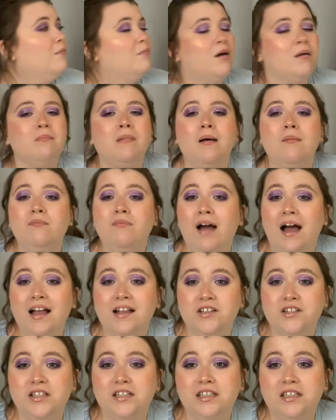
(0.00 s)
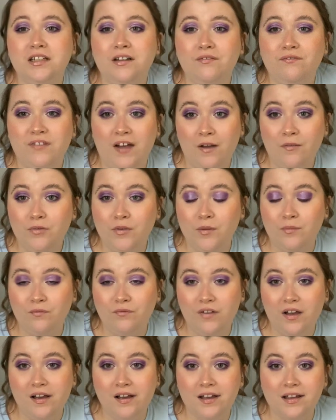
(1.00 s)
My mum actually found them
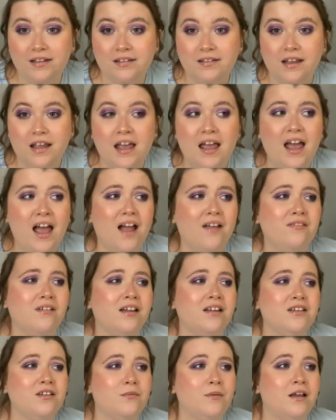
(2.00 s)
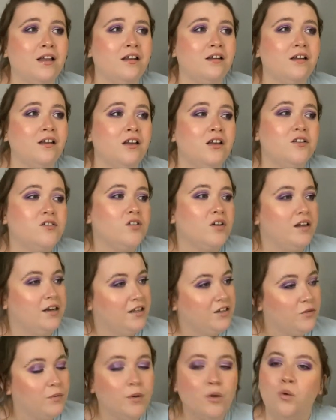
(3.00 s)
first, and then she went,
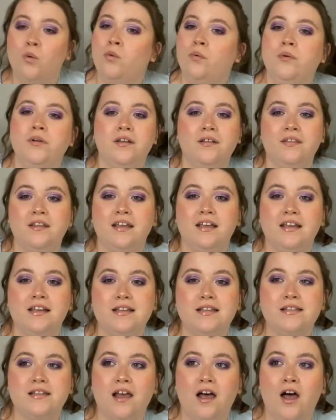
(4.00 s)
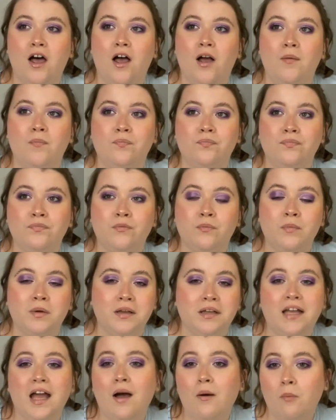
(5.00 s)
"Charlie, should we order these? We
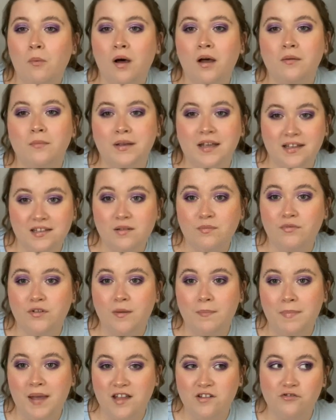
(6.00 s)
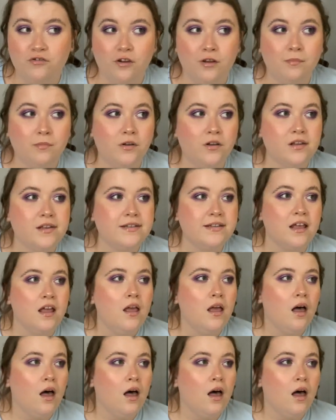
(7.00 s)
can get one. We get some for your bedroom, because